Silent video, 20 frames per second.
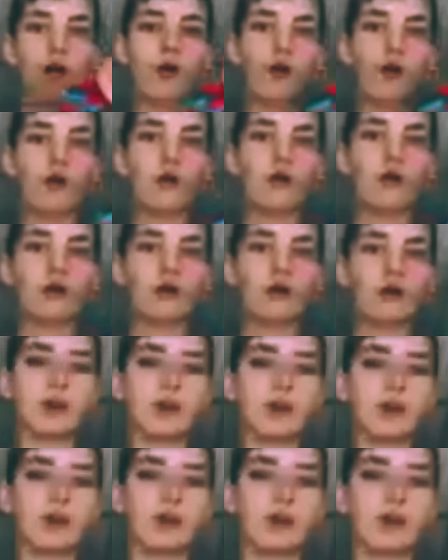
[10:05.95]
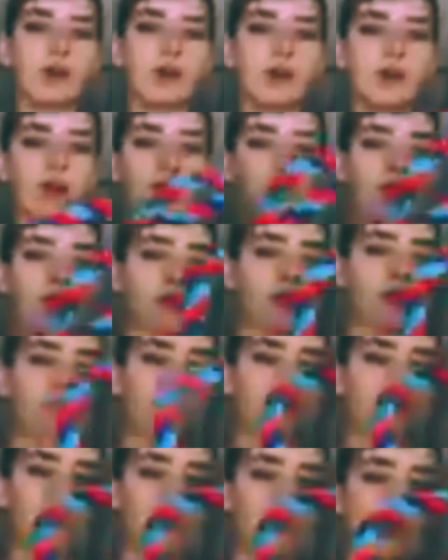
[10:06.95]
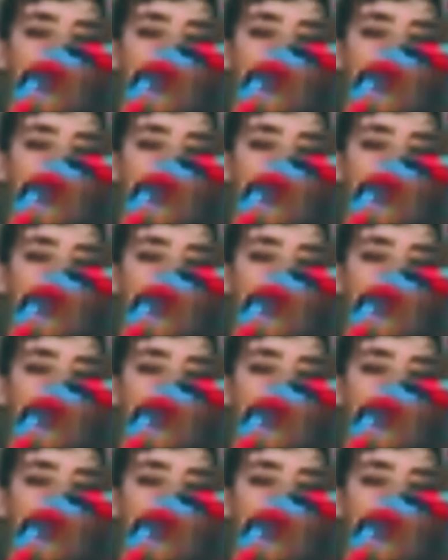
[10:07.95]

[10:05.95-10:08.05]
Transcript: or you can fold it